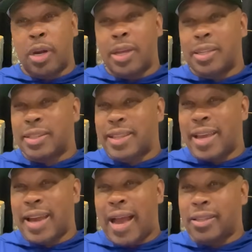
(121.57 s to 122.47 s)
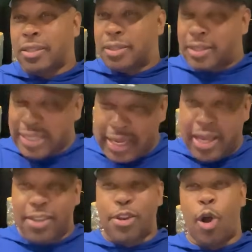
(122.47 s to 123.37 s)
little thing, I think
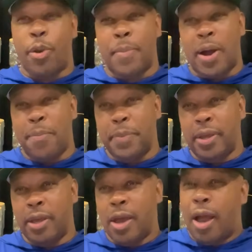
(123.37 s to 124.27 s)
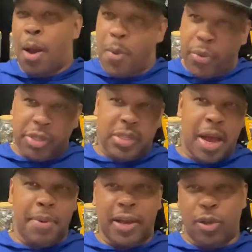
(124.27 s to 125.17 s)
he talking about me. I'm on his
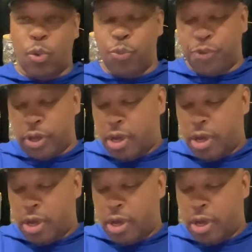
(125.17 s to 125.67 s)
top like a koofy.